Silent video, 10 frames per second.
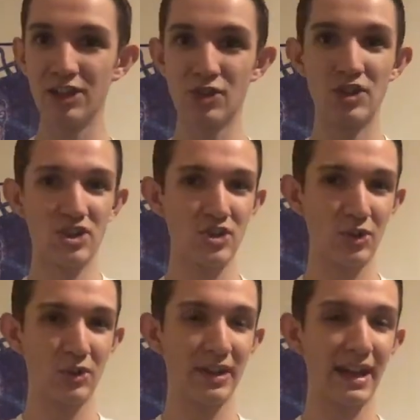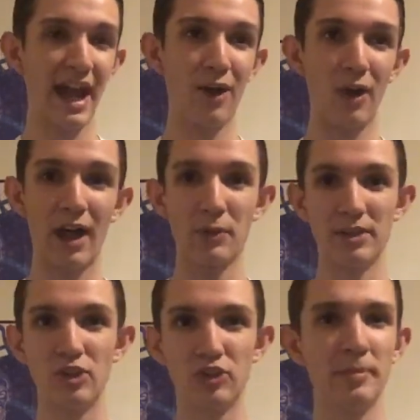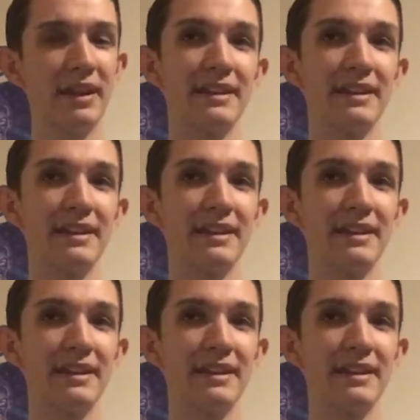traditionally how Halloween used to be,